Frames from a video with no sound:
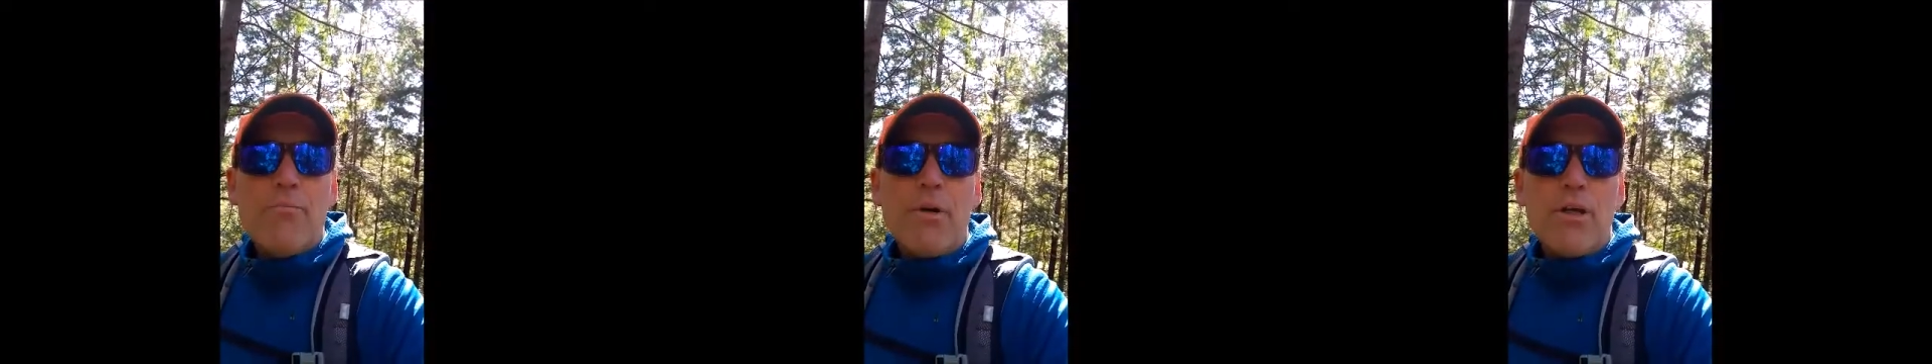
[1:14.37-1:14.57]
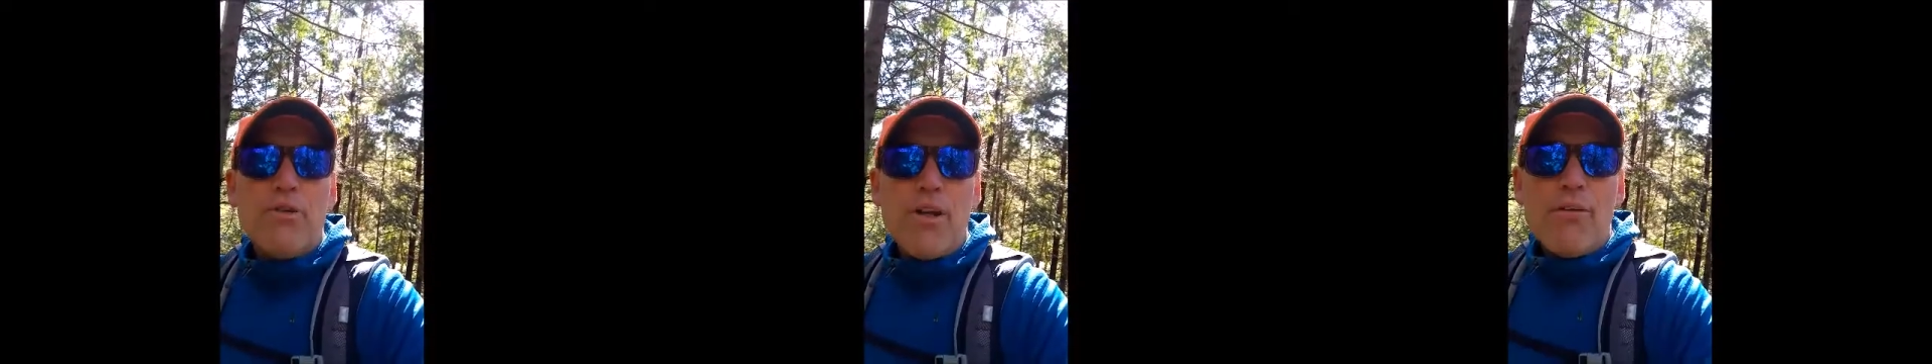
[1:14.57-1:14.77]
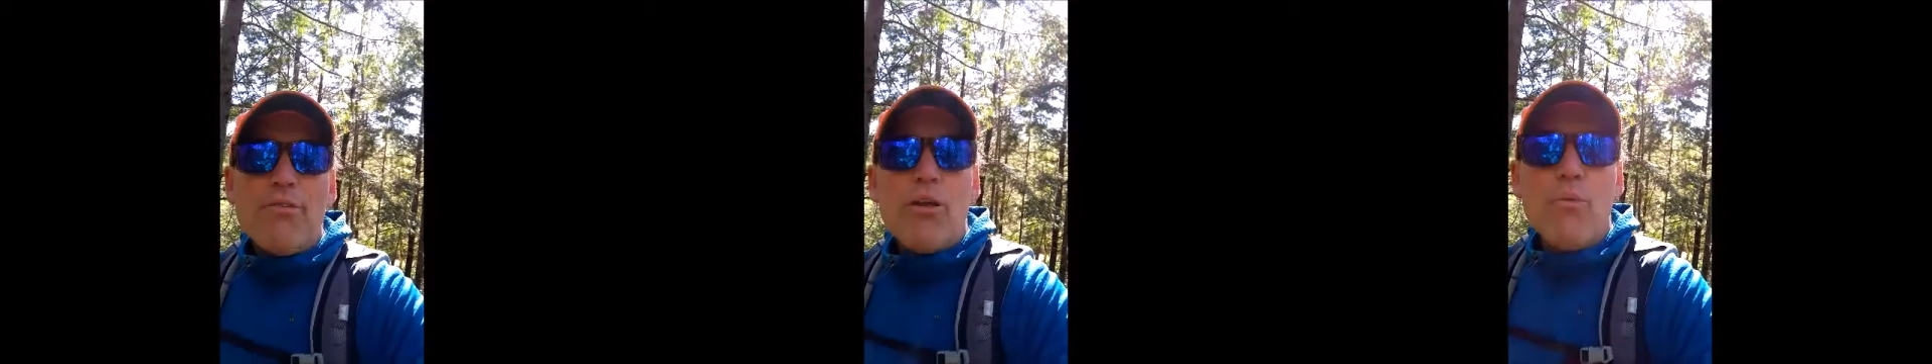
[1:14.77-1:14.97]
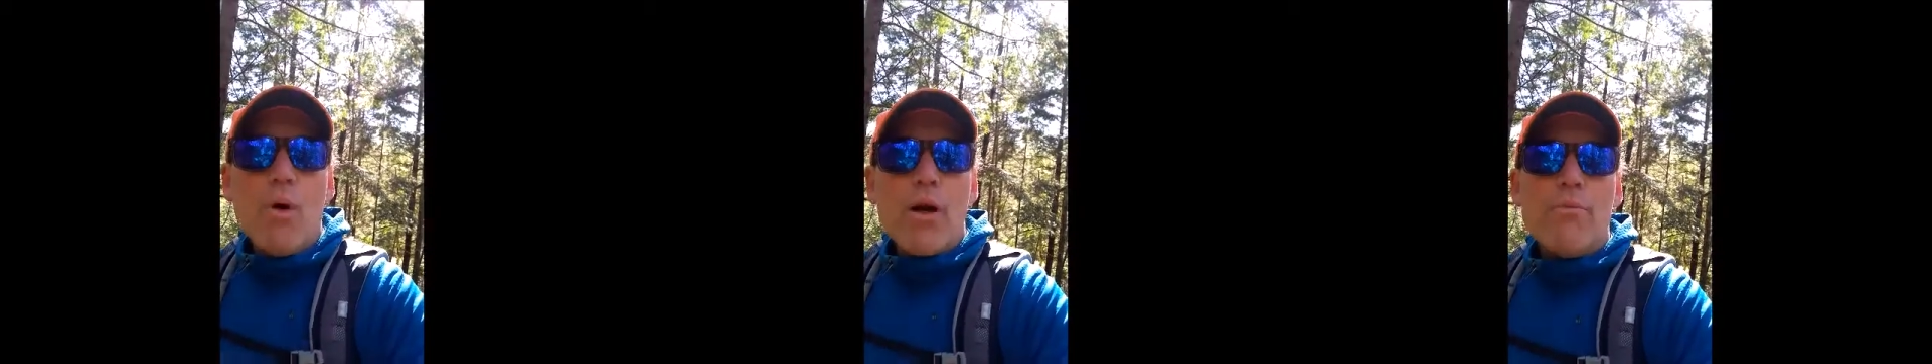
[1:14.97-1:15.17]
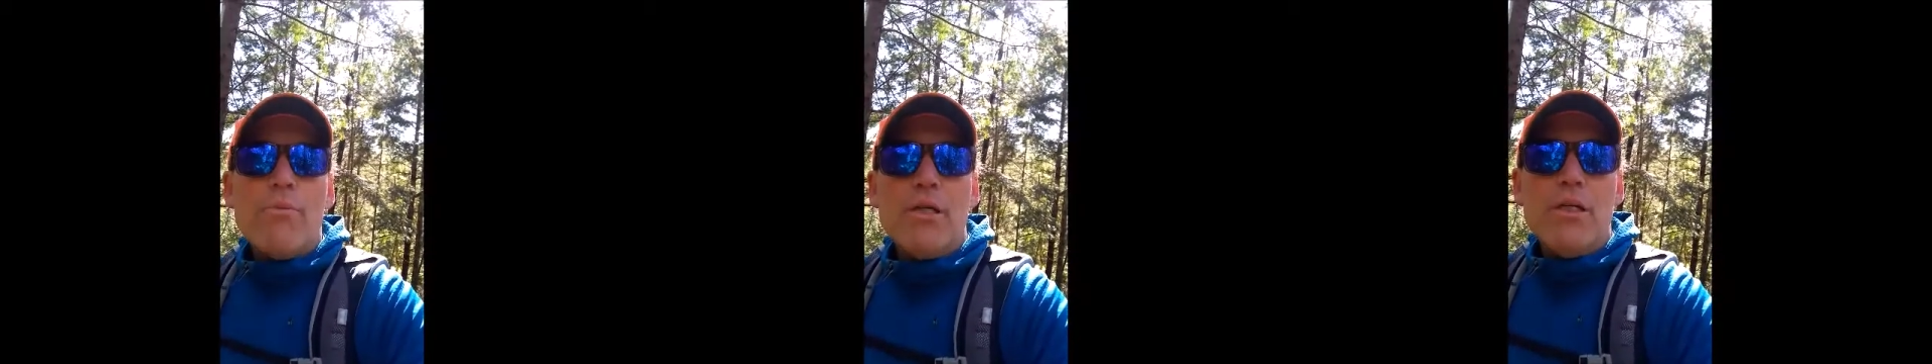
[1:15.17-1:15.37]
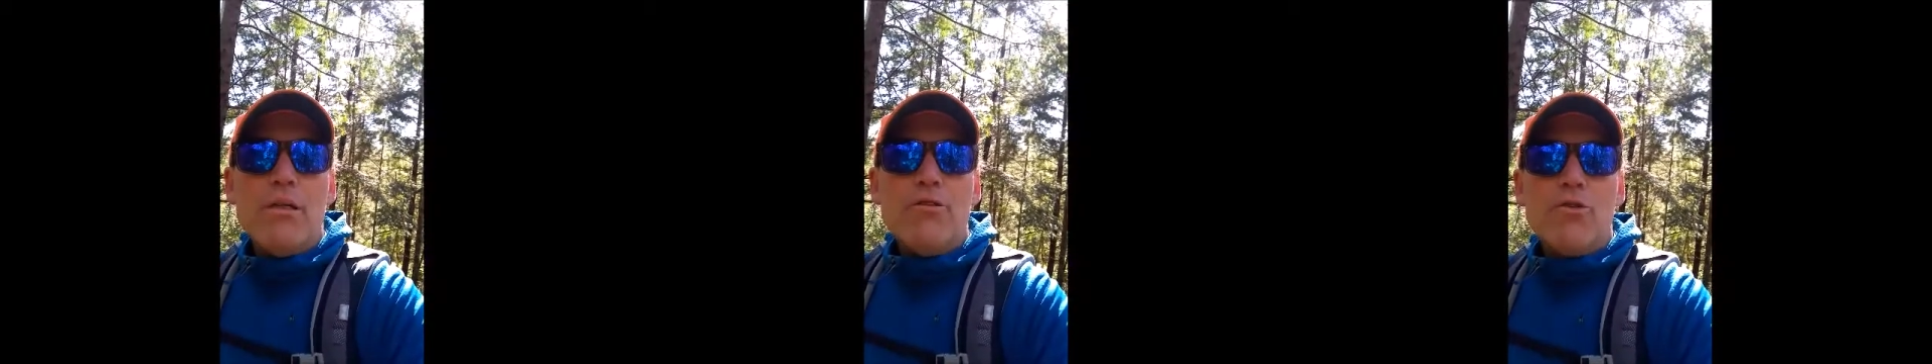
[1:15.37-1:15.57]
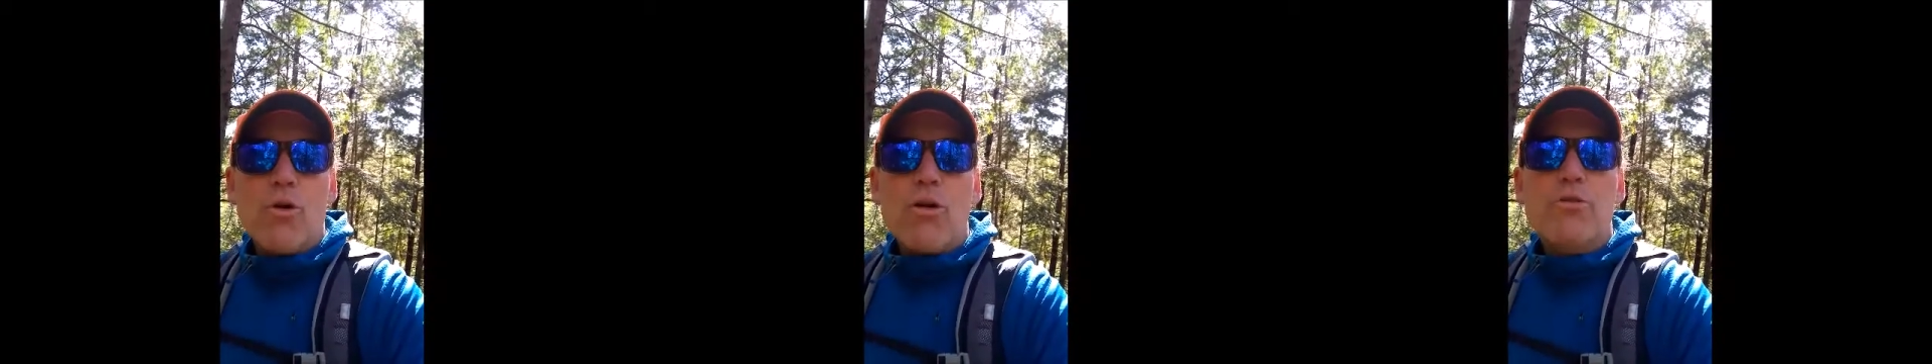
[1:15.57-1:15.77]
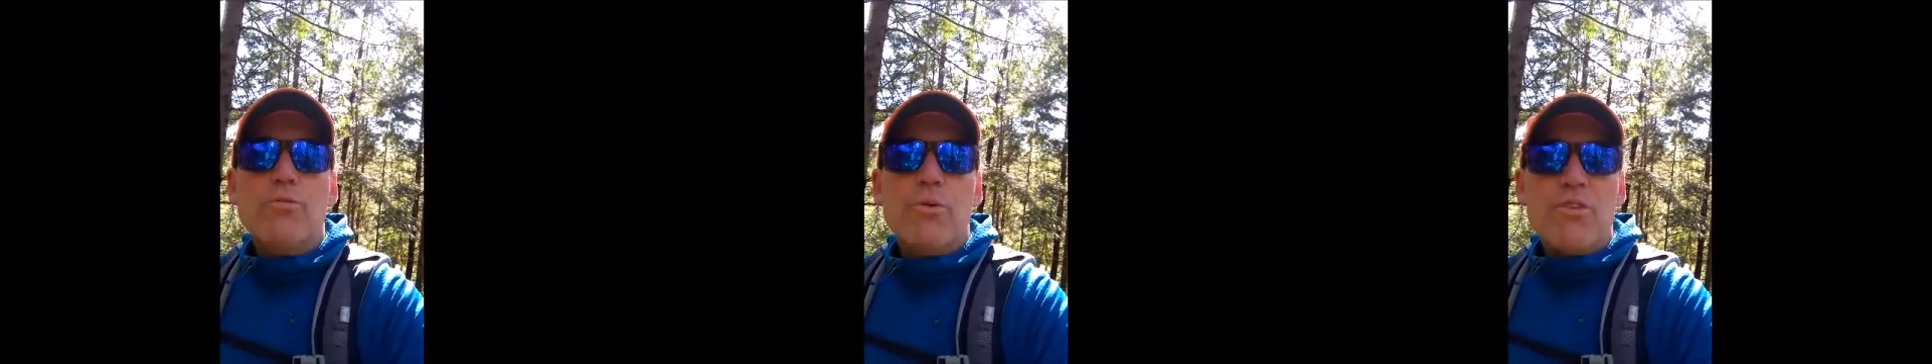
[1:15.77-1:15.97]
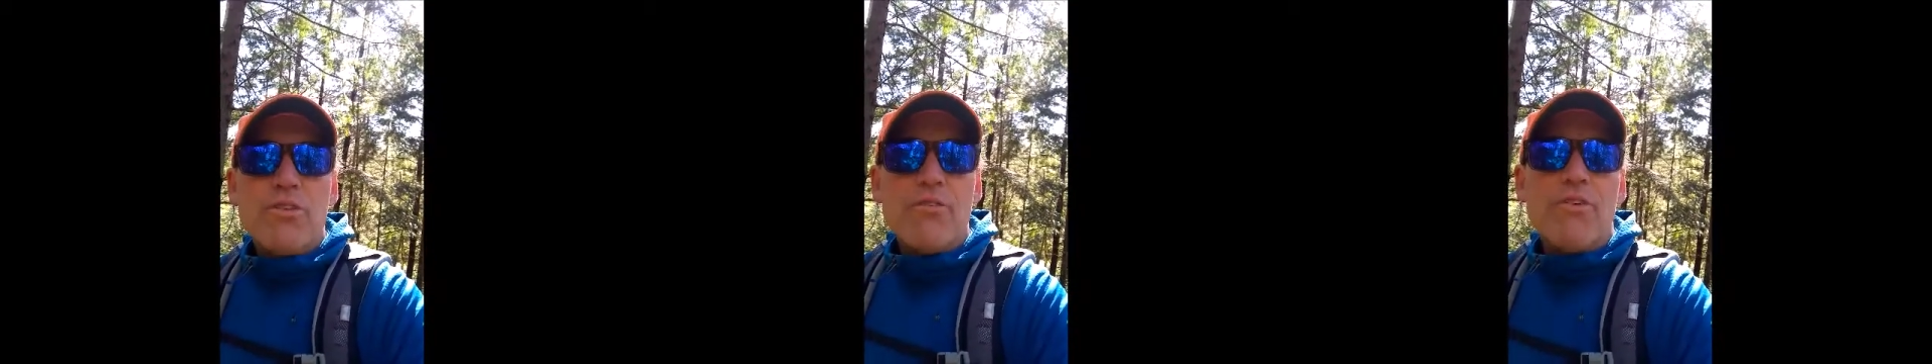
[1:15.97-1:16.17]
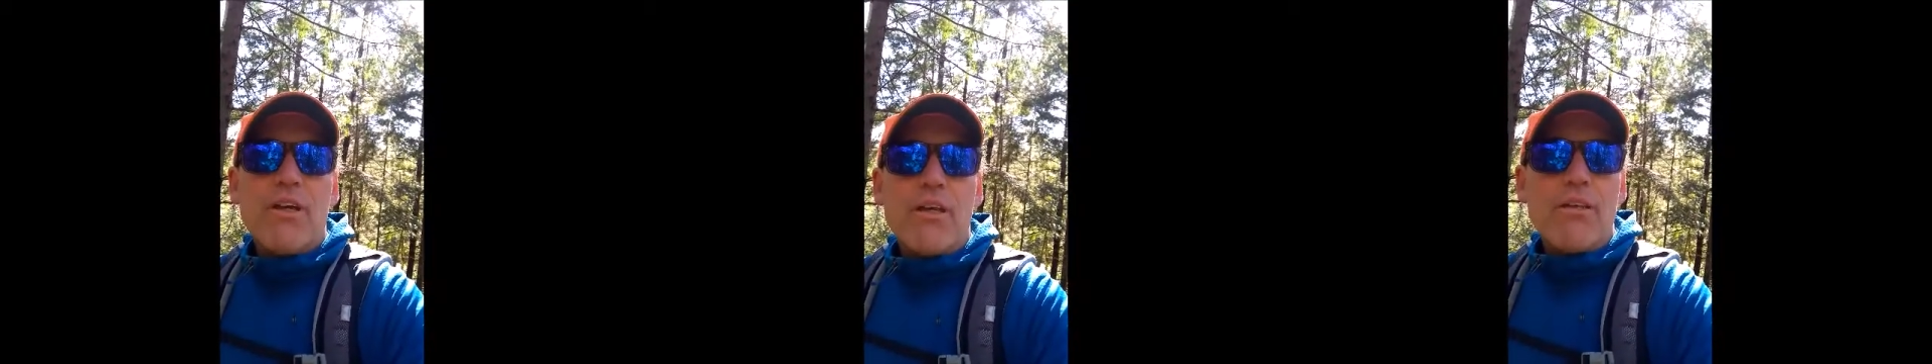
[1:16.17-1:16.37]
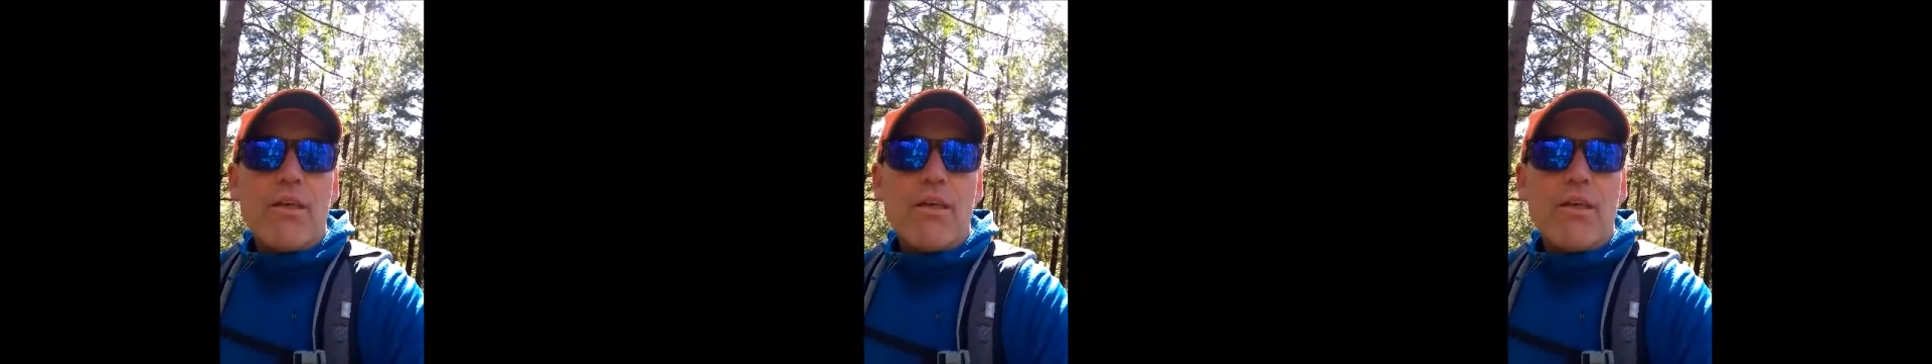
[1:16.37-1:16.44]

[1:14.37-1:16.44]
but you definitely want to be sort of specific